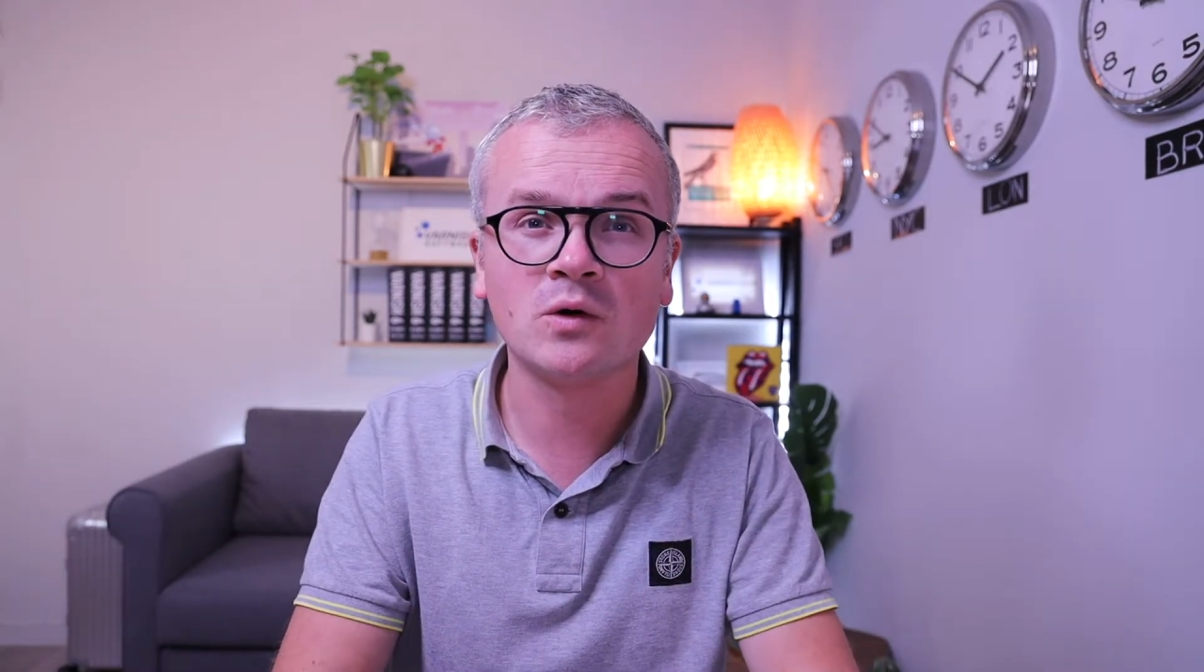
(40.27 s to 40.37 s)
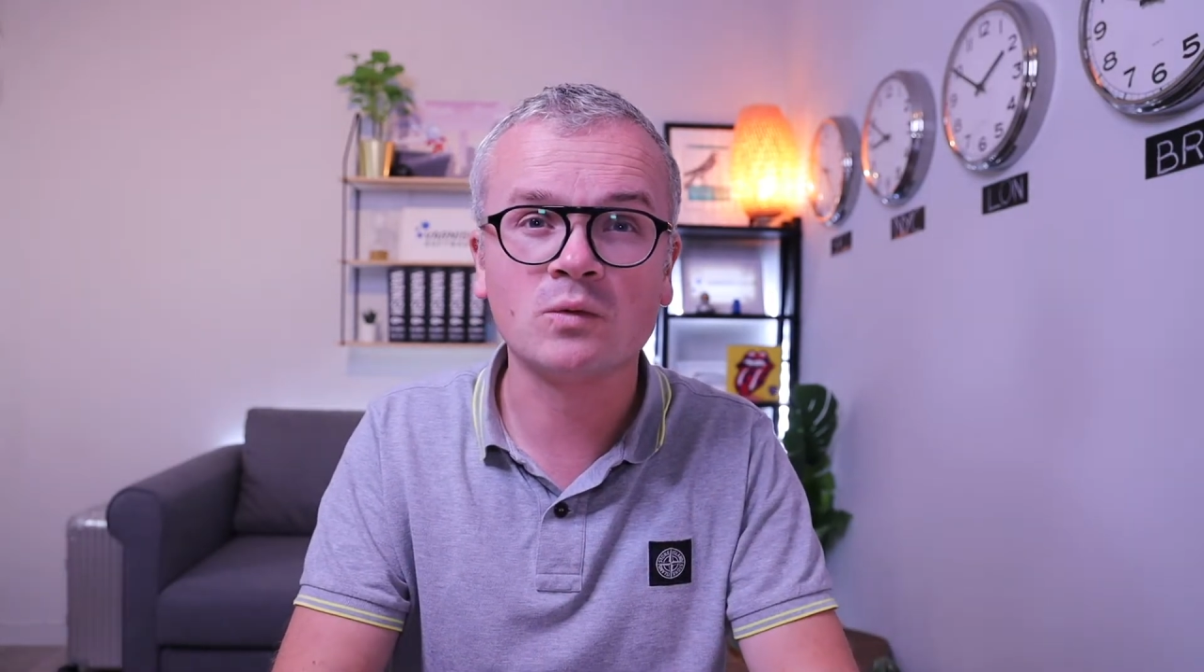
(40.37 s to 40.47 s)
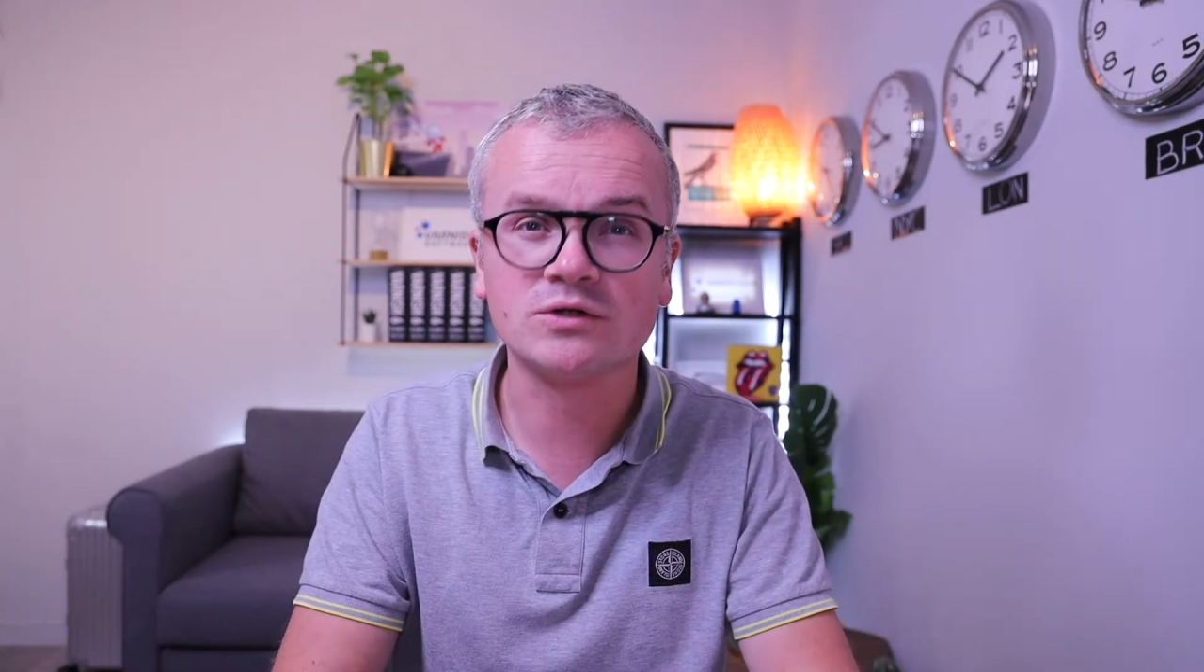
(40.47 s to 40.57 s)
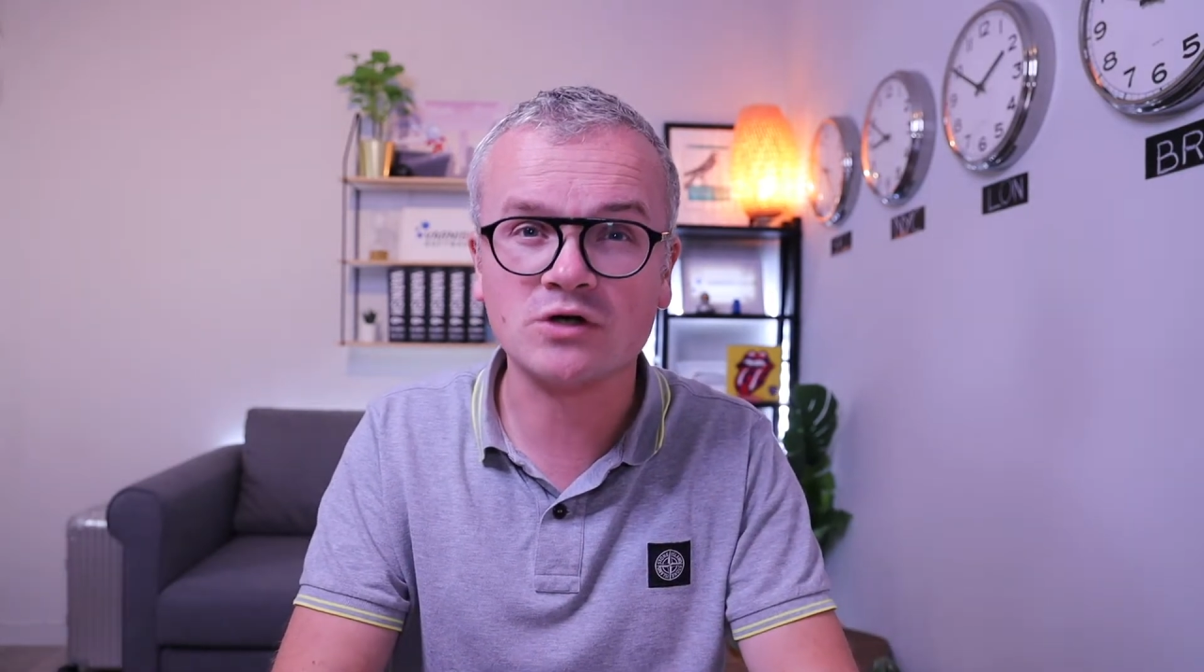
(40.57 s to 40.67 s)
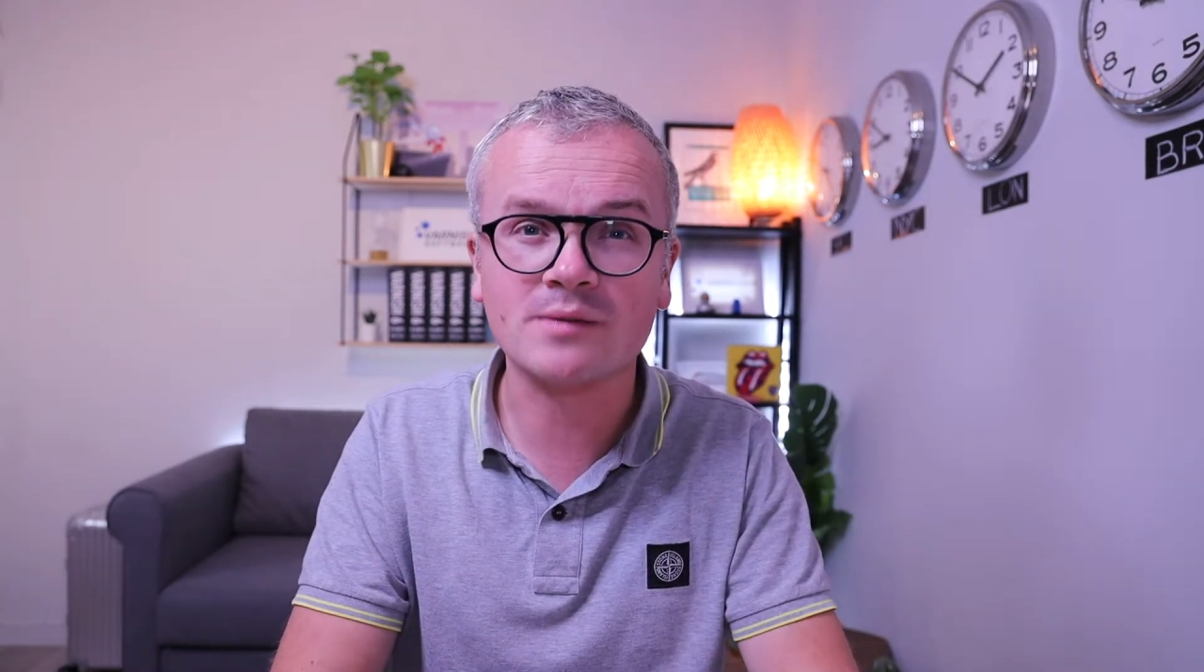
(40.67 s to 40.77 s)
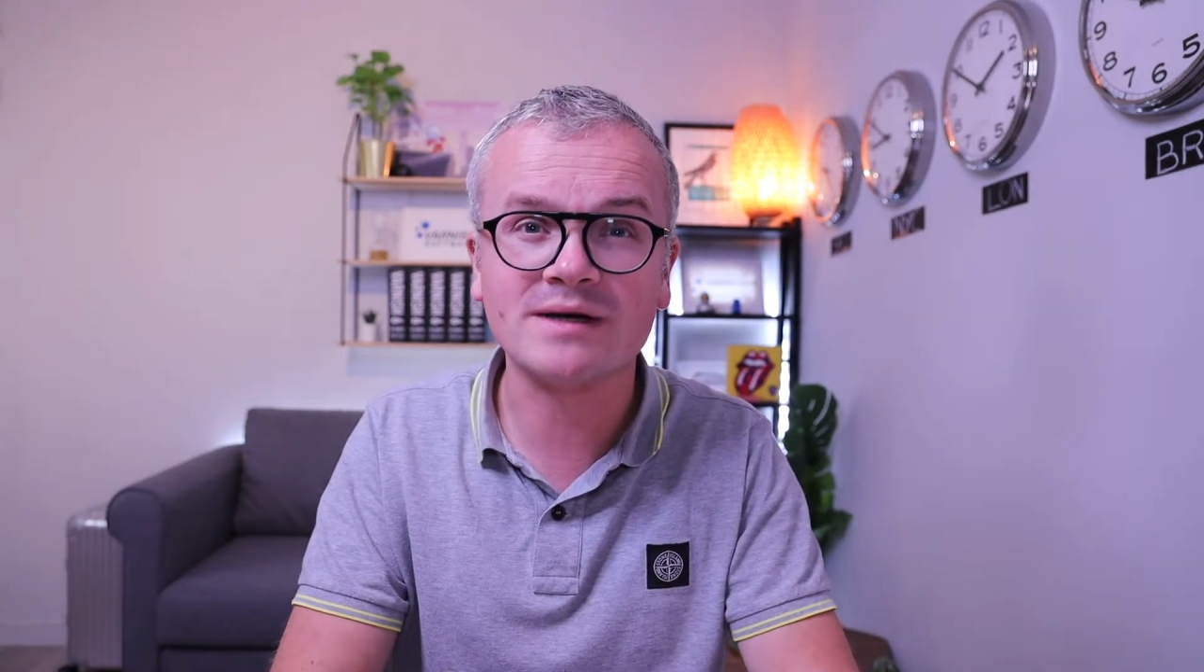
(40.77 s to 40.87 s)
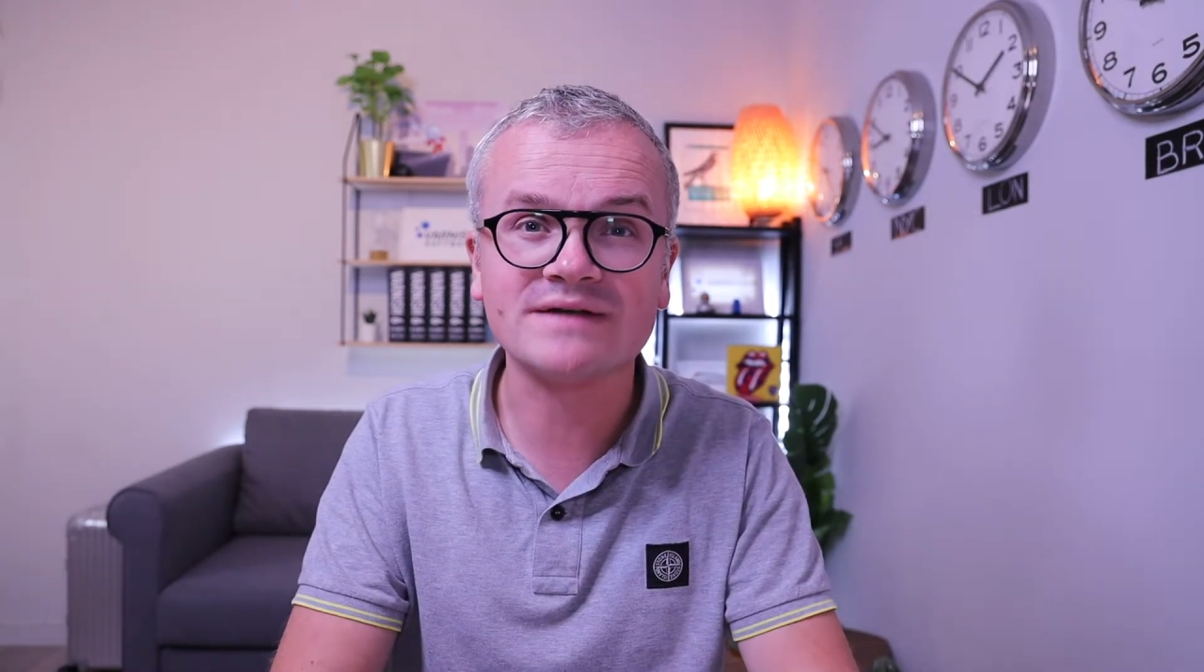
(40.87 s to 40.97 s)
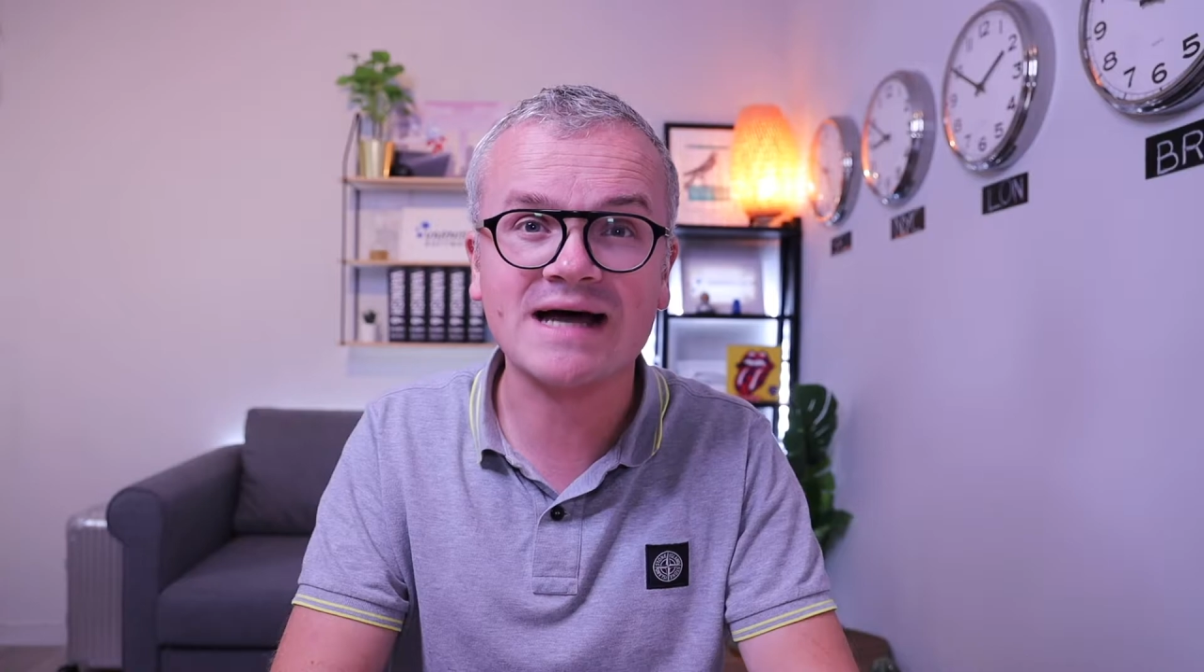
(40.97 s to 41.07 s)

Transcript: we'll talk about